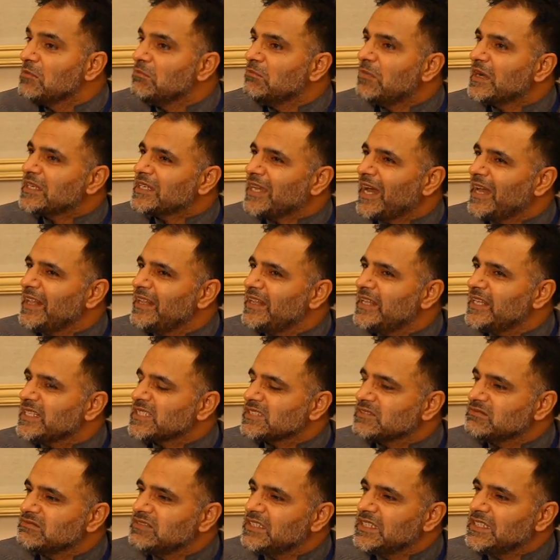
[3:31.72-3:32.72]
But
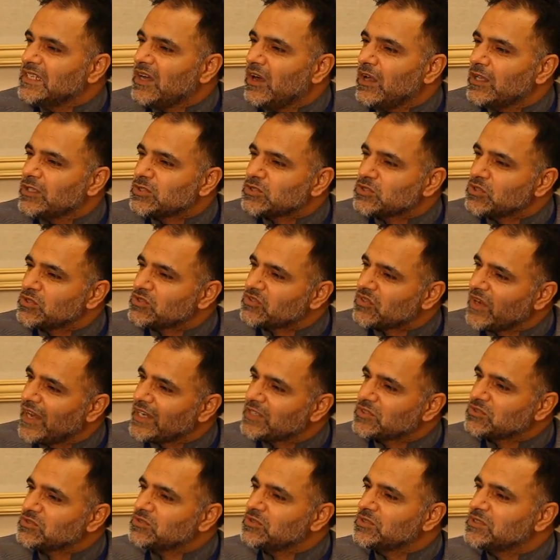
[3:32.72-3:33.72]
unless we also try
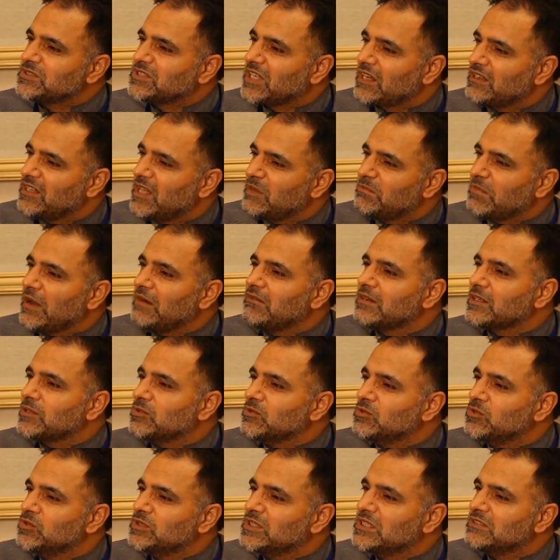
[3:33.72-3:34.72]
to develop our
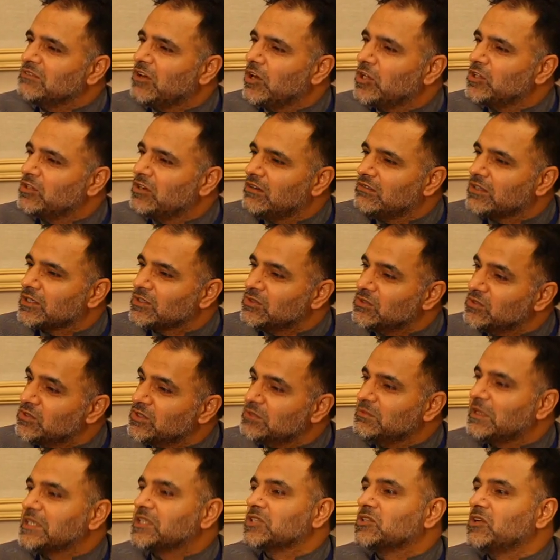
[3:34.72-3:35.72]
own, evolve our
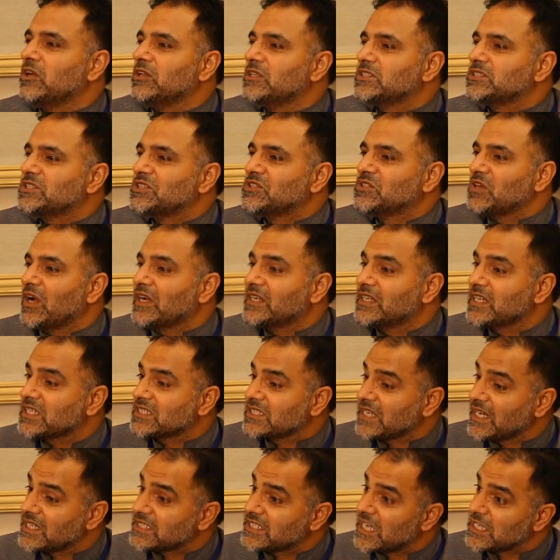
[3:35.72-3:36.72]
own methodology to
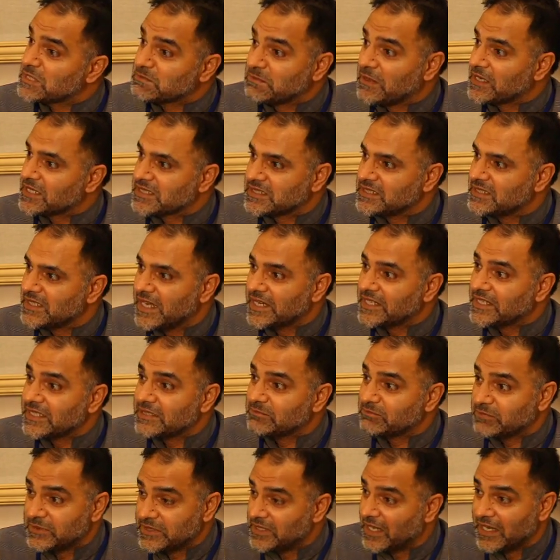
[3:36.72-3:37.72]
understand such
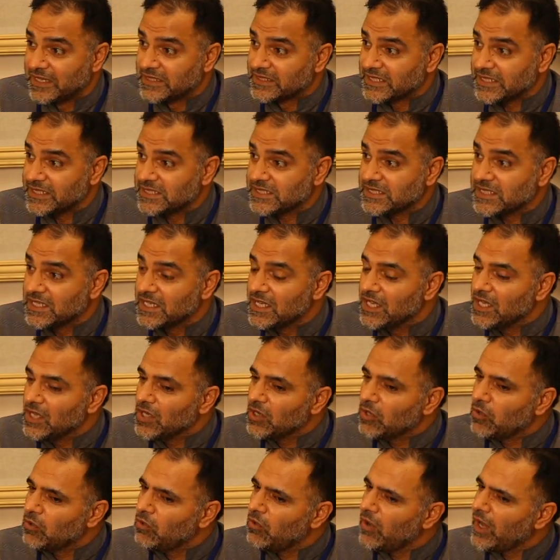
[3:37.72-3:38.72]
personalities
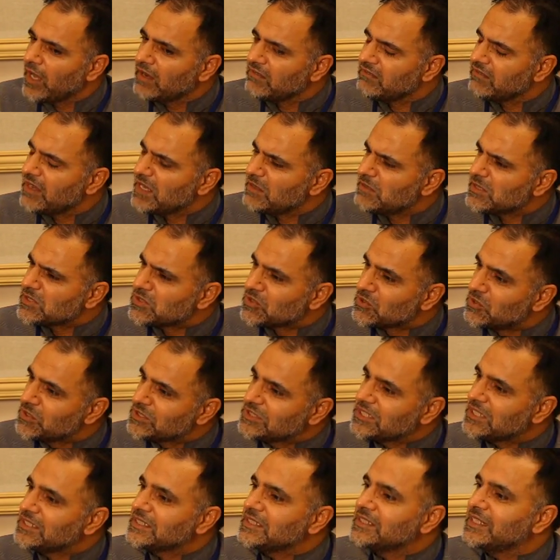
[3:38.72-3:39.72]
who are very much
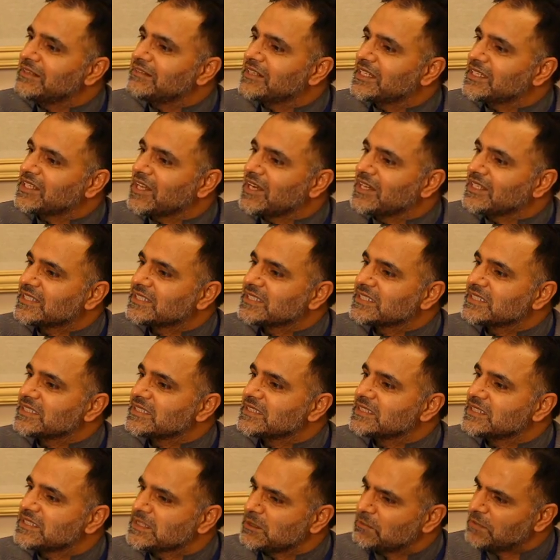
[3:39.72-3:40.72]
rooted in our ethos,
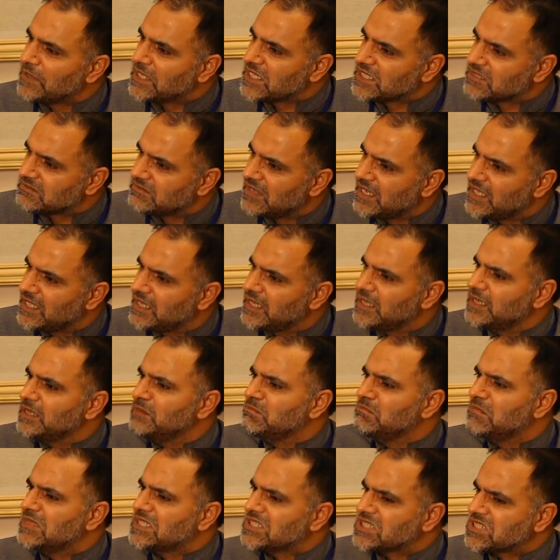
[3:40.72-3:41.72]
spiritual,
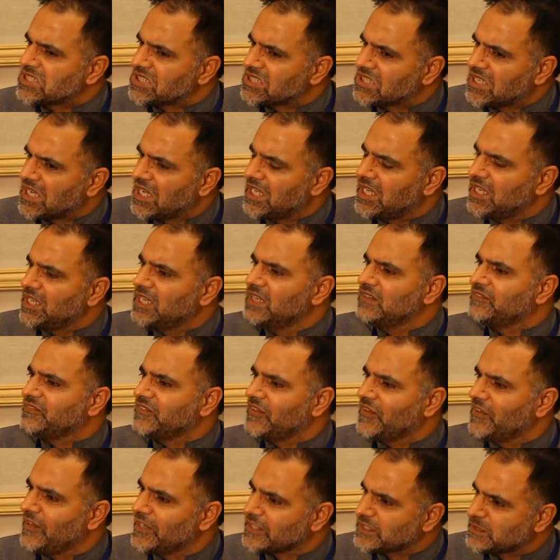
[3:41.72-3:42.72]
mystical,
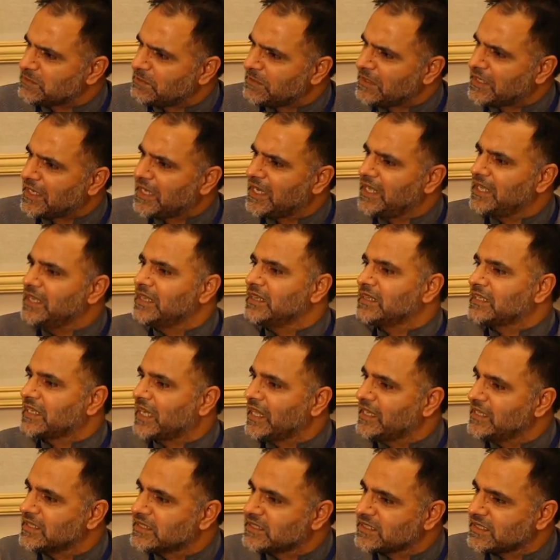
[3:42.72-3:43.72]
philosophical,
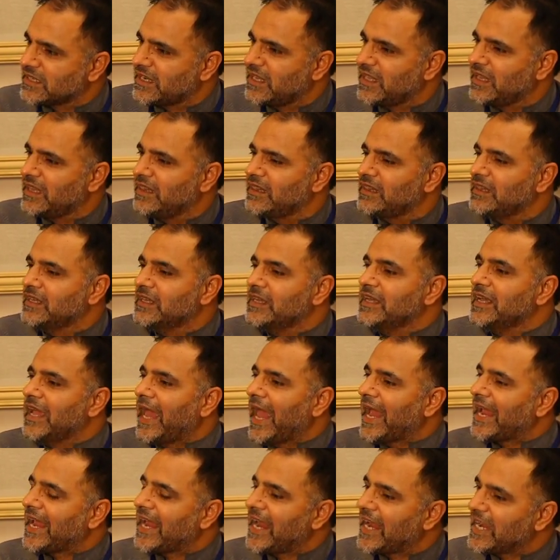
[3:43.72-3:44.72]
cultural,
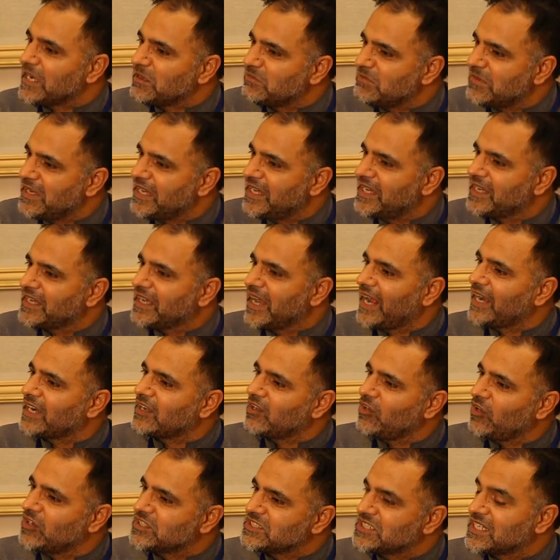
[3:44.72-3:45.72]
academic,
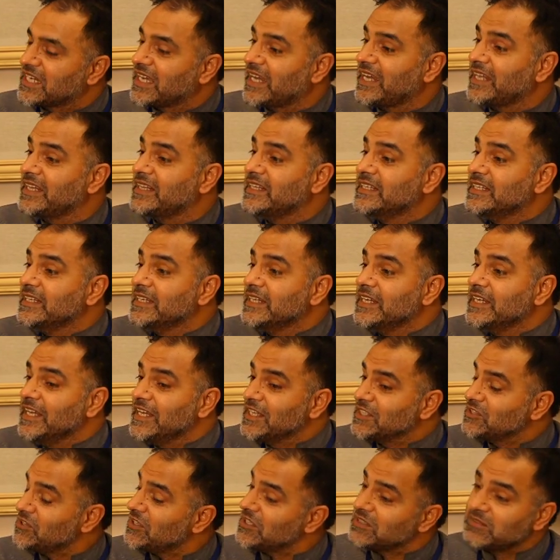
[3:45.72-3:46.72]
ideological,
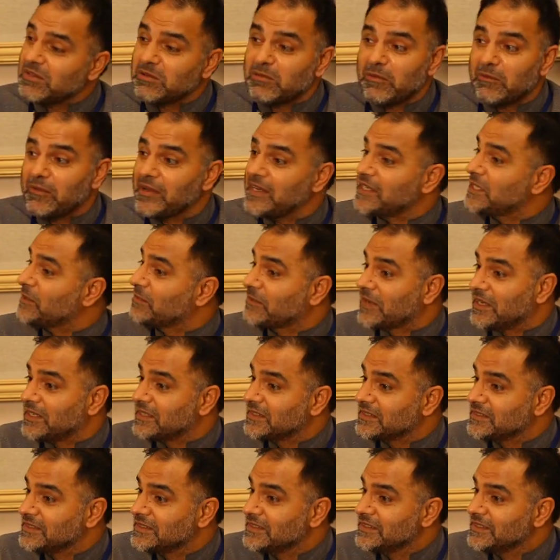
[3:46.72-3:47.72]
so it will be very
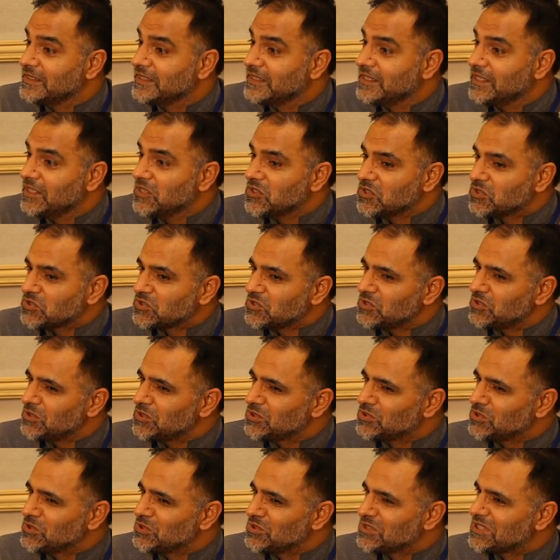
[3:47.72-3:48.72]
difficult to
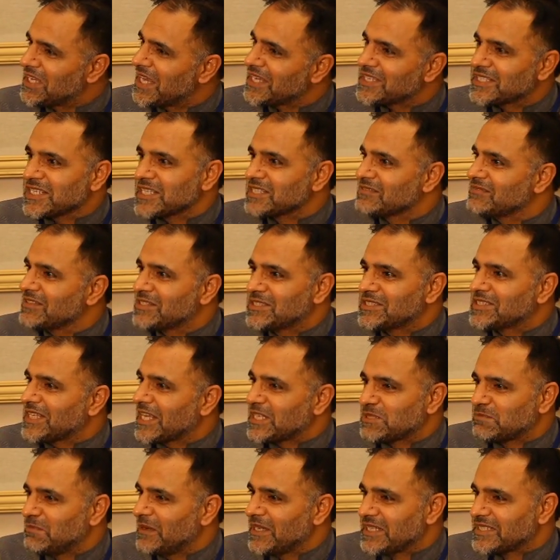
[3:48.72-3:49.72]
do justice with
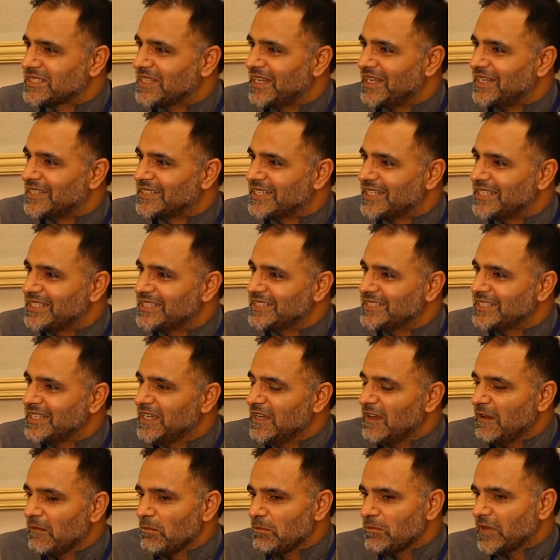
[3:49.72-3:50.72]
such personalities
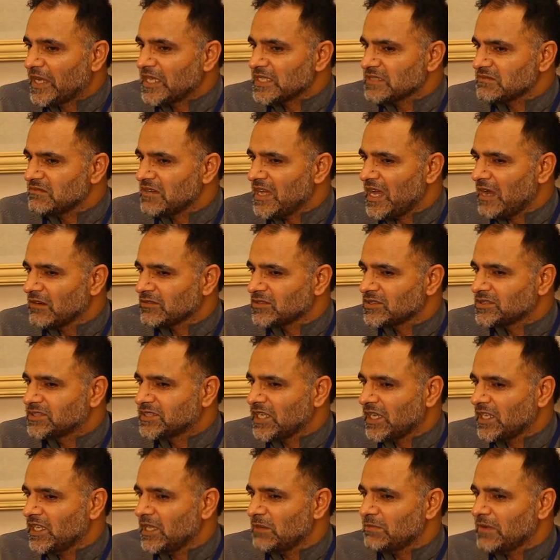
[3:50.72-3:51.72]
because we have to
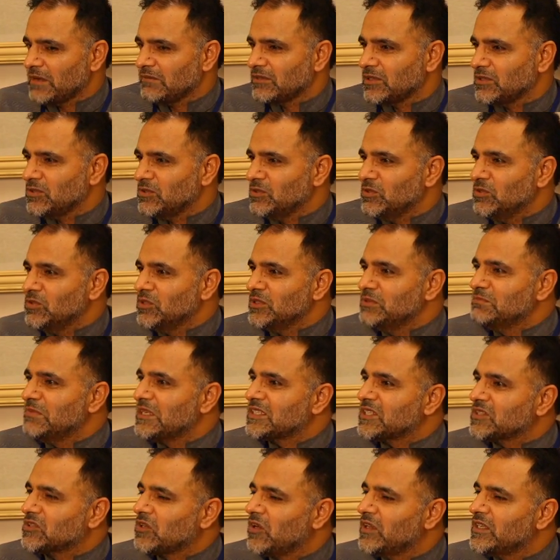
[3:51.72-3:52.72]
develop our own
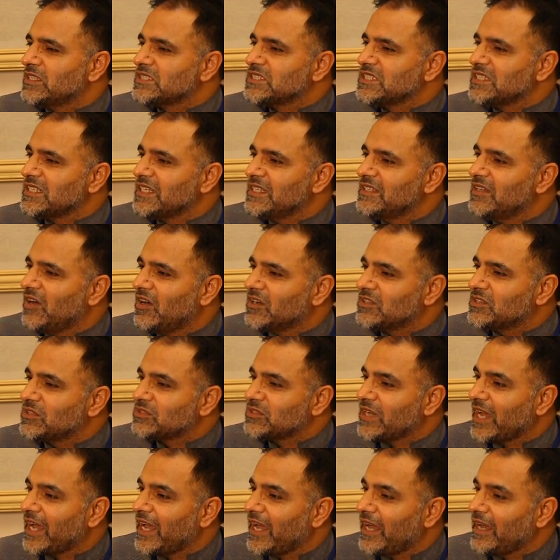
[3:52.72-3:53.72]
methodology in order
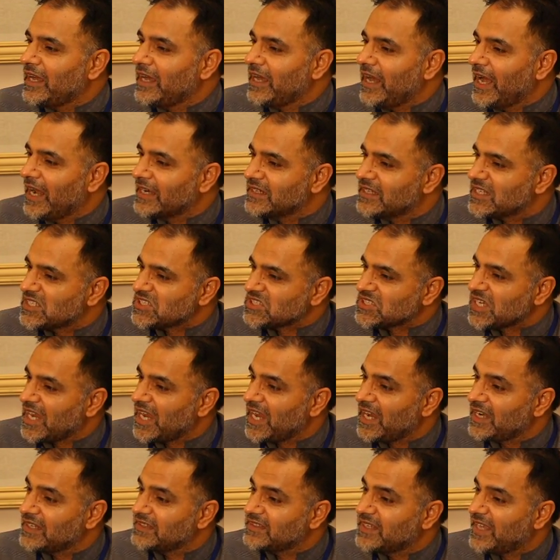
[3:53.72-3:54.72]
to
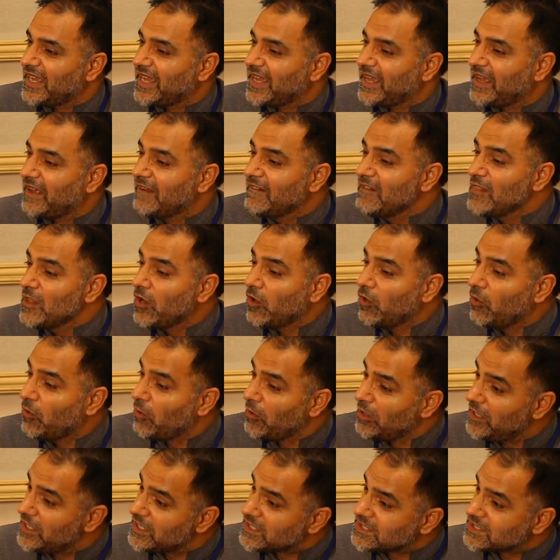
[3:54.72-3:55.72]
understand the
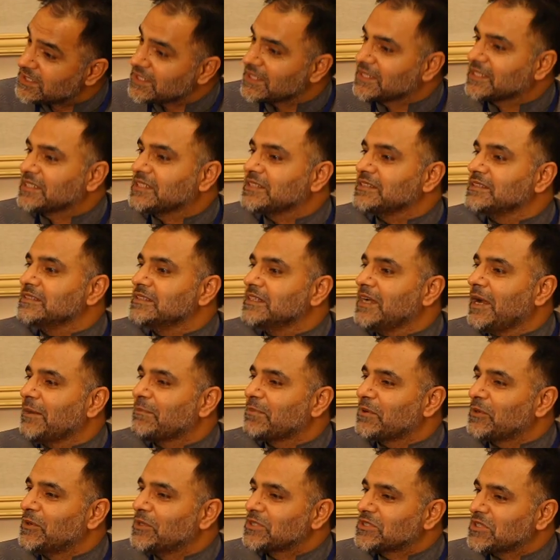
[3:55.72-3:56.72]
holistic
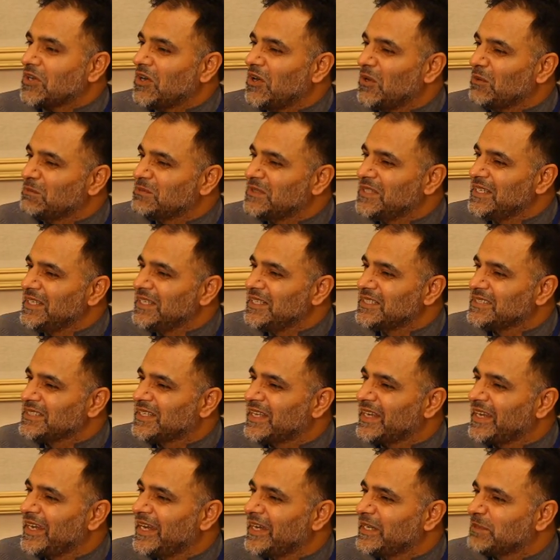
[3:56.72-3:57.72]
approach of these
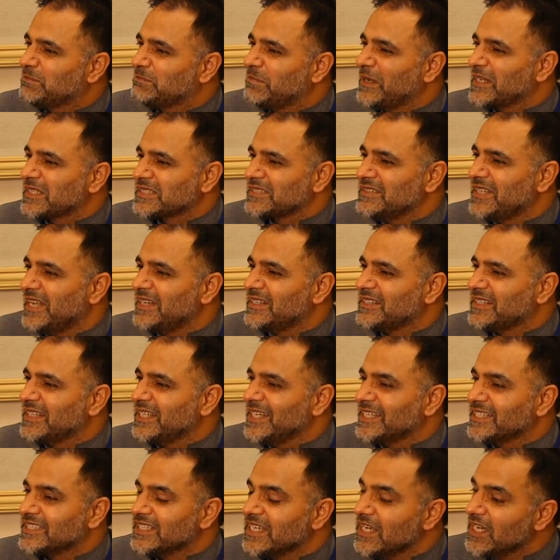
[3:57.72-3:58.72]
great
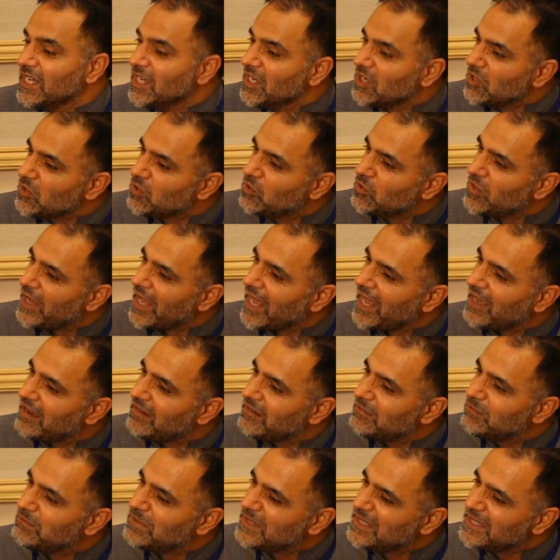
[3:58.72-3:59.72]
personalities who
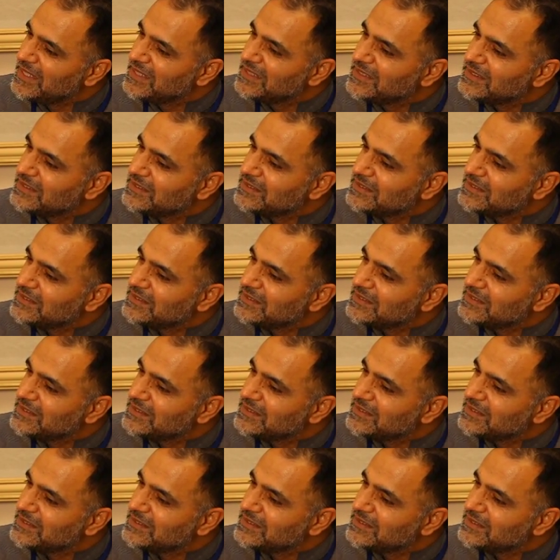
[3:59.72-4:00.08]
have been